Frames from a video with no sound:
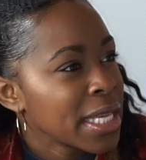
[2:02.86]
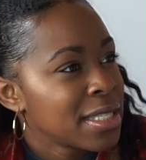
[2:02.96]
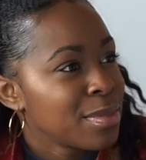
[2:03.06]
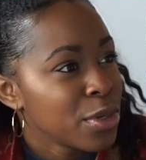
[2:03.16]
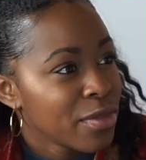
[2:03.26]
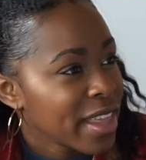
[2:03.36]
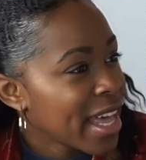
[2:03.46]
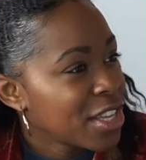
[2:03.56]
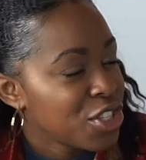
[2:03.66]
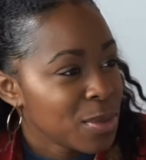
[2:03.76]
this movie
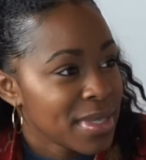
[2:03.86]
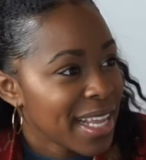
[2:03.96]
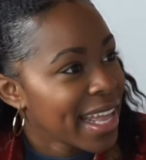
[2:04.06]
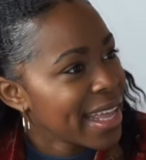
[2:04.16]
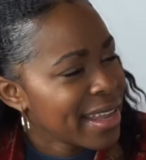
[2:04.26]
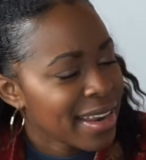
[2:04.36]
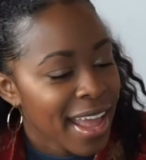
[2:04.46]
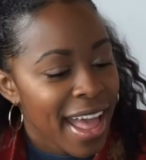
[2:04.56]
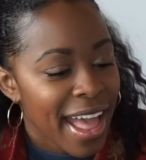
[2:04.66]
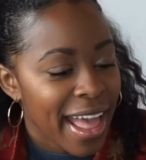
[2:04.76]
that she was in,
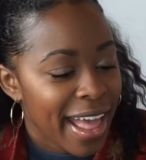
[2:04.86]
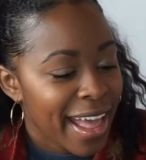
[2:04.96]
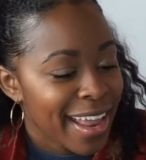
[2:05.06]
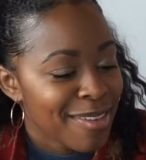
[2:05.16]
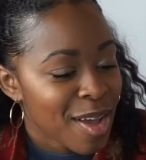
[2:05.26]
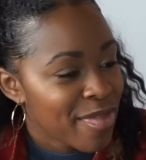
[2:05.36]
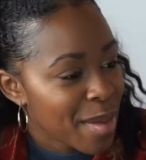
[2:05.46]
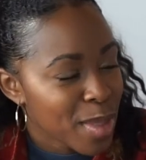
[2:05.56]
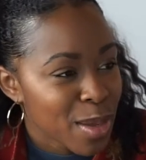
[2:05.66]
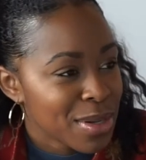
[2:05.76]
and my
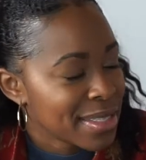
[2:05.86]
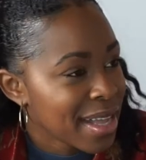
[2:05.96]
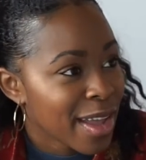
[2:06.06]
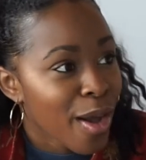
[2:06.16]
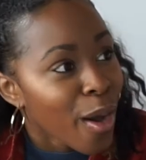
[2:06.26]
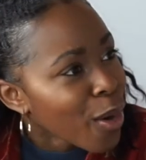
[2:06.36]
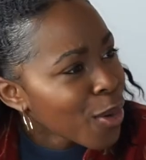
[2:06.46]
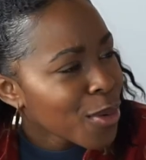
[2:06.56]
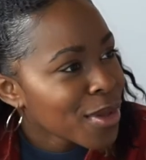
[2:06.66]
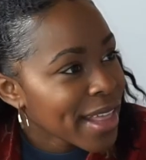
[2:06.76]
family was like,
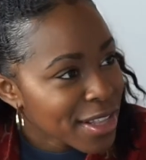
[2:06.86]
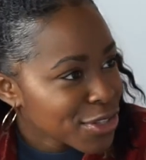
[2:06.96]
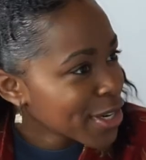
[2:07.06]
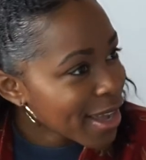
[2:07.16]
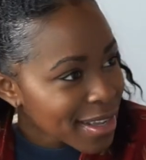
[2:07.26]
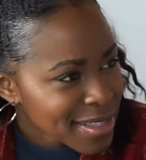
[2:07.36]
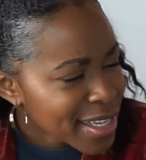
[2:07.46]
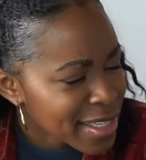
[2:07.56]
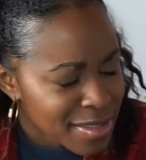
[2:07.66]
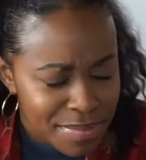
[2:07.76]
oh, that's your
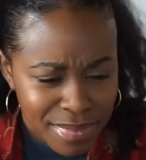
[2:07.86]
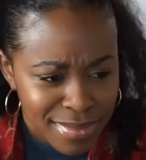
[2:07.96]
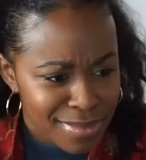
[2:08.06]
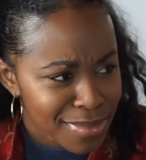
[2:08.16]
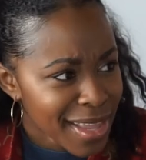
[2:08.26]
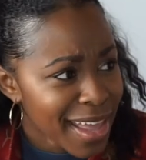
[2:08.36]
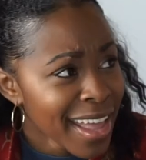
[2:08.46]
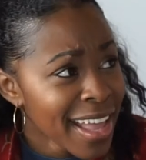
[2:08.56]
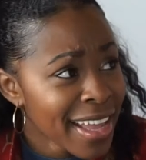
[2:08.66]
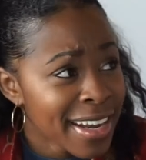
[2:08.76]
cousin.
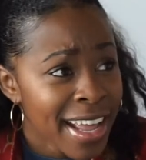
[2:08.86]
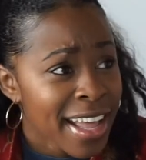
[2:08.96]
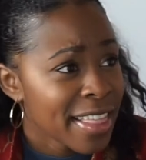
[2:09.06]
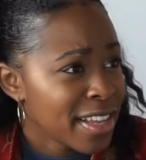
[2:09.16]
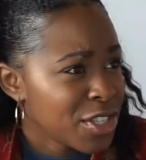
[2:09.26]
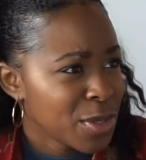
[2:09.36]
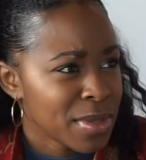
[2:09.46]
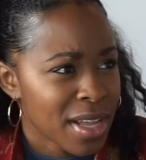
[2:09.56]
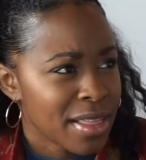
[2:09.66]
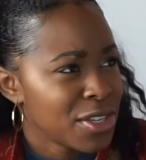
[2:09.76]
And then she
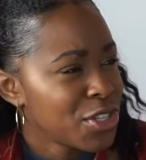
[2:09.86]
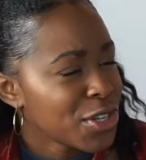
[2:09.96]
was on this